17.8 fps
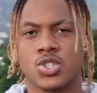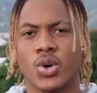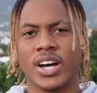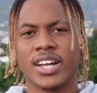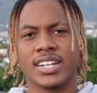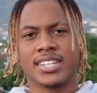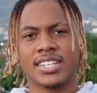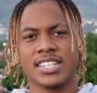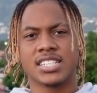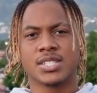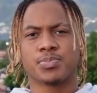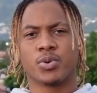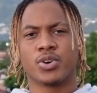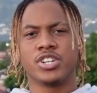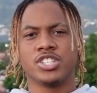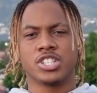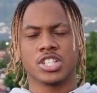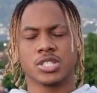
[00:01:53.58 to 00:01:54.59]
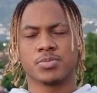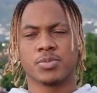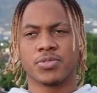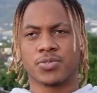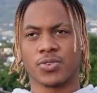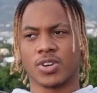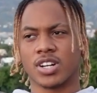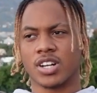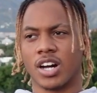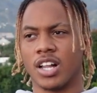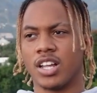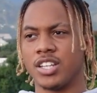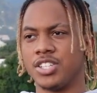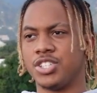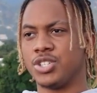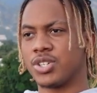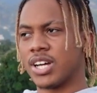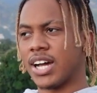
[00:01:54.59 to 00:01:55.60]
So at this point, just before
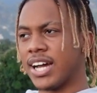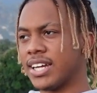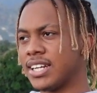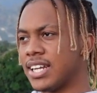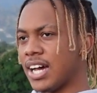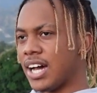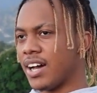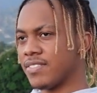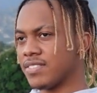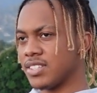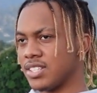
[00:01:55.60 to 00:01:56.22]
college, you kind of have